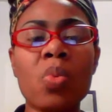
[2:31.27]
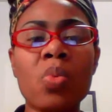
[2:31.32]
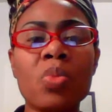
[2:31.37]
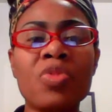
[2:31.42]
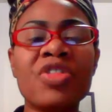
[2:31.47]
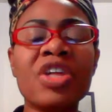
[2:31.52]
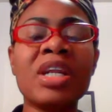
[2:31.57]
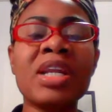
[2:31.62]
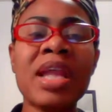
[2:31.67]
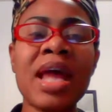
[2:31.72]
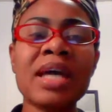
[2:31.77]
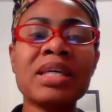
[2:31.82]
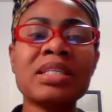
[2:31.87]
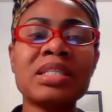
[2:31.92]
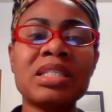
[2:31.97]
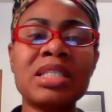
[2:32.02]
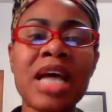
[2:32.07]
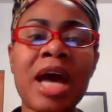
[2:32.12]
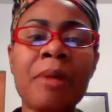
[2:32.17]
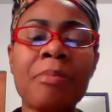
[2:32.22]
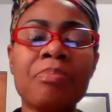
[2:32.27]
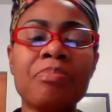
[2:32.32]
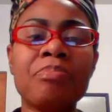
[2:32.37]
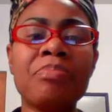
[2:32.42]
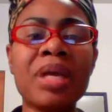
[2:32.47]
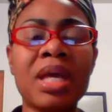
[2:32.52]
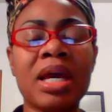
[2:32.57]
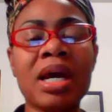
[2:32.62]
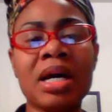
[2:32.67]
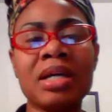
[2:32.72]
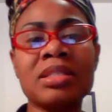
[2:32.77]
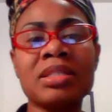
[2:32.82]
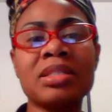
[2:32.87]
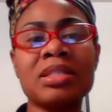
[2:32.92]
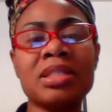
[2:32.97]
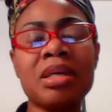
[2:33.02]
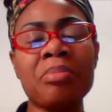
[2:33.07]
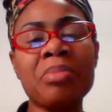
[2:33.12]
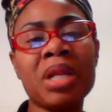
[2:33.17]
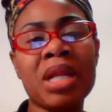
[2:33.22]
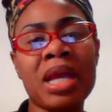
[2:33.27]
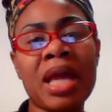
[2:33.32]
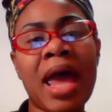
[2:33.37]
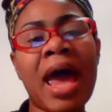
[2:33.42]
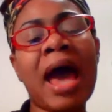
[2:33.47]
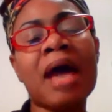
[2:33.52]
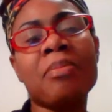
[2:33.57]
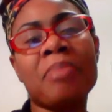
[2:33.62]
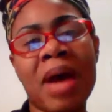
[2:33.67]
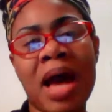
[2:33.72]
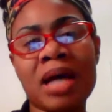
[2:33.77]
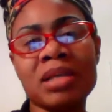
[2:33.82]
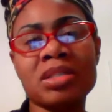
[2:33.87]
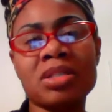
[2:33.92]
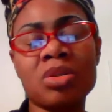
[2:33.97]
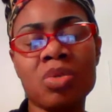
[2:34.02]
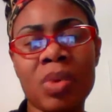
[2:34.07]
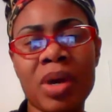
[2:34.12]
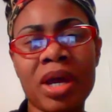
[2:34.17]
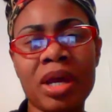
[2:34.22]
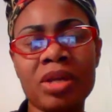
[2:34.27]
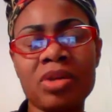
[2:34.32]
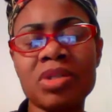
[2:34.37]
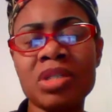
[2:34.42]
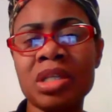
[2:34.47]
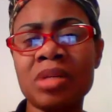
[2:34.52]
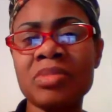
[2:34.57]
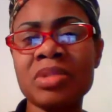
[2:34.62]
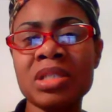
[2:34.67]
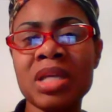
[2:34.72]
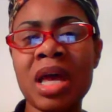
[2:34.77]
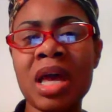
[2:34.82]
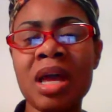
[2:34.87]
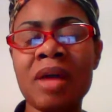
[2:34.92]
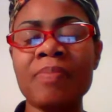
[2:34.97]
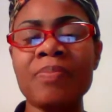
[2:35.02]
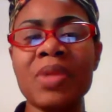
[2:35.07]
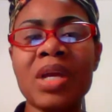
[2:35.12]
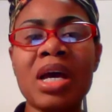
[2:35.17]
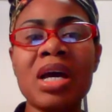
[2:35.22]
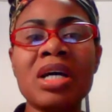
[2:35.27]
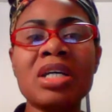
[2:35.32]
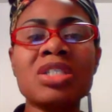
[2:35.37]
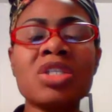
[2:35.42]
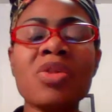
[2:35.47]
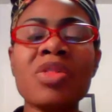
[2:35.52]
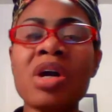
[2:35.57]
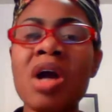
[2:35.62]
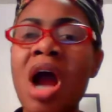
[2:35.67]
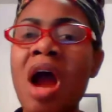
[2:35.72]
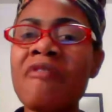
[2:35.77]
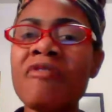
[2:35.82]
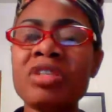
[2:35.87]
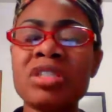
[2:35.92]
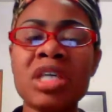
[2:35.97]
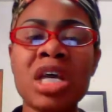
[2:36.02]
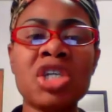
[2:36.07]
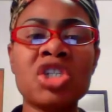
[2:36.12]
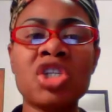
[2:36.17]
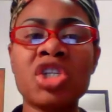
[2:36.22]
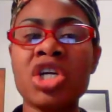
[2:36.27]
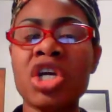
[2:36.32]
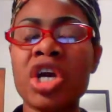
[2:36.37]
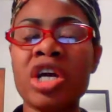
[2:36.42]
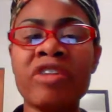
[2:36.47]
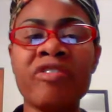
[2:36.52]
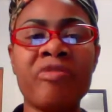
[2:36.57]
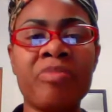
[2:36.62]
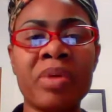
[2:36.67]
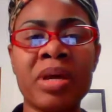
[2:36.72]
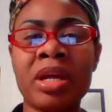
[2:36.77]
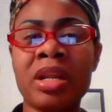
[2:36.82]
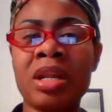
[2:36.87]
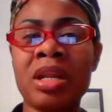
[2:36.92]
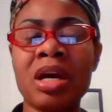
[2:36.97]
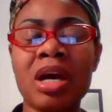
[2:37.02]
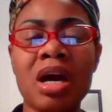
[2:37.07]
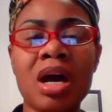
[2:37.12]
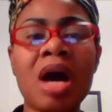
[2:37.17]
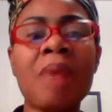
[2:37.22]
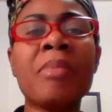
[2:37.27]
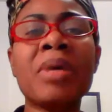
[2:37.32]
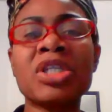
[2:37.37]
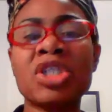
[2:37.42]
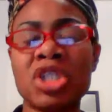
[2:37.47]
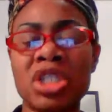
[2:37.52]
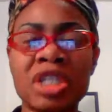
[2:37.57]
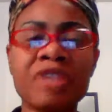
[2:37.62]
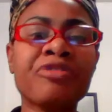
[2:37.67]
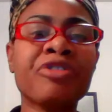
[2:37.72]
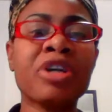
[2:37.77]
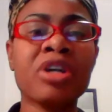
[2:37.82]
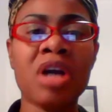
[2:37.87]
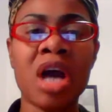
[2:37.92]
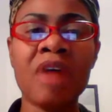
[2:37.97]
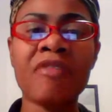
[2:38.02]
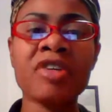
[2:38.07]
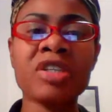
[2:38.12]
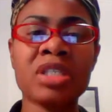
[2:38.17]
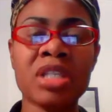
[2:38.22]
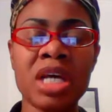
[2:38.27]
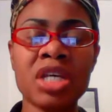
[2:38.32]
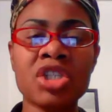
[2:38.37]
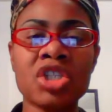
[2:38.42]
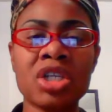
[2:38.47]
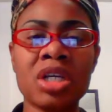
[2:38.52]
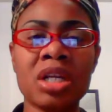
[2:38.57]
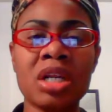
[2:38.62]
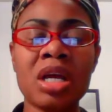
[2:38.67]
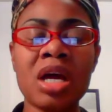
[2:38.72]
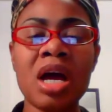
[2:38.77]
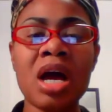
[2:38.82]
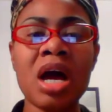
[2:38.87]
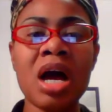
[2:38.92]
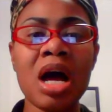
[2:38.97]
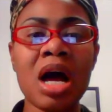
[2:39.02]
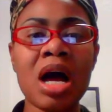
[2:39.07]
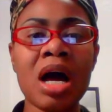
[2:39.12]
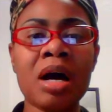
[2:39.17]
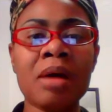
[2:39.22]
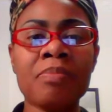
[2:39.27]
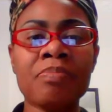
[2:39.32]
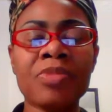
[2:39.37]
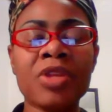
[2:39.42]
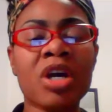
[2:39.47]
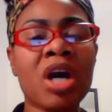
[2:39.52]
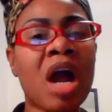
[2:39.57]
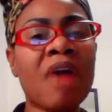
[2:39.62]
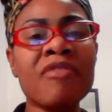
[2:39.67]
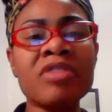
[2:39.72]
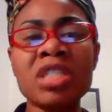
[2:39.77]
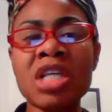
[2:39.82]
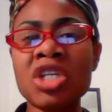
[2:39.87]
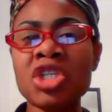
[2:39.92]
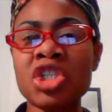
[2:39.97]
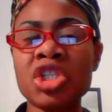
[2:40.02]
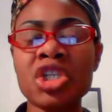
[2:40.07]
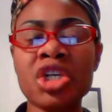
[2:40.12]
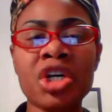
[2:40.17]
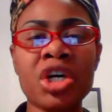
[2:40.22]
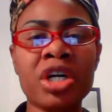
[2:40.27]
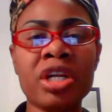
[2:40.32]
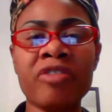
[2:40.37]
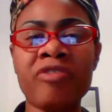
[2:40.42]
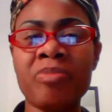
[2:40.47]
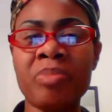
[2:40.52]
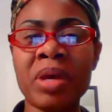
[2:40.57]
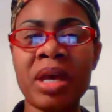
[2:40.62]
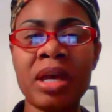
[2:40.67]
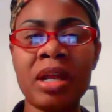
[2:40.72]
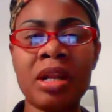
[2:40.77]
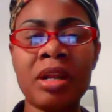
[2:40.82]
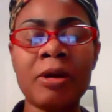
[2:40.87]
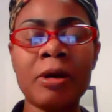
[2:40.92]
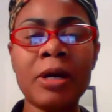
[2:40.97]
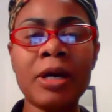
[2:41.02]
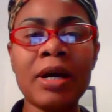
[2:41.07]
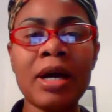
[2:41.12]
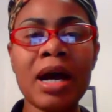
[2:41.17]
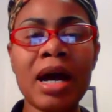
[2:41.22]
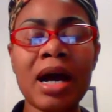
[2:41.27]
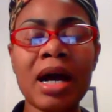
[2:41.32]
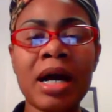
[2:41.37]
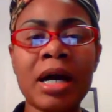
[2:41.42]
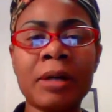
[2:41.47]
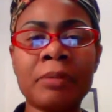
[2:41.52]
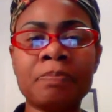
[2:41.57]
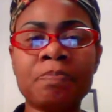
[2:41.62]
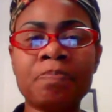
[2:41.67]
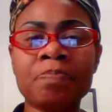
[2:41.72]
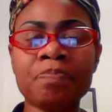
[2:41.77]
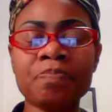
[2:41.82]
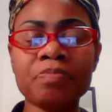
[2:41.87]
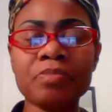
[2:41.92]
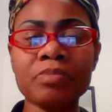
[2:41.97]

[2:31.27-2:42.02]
the next step because somebody had passed away. You see what I'm saying? So the conversation could have been a much different conversation. The conversation could have been um,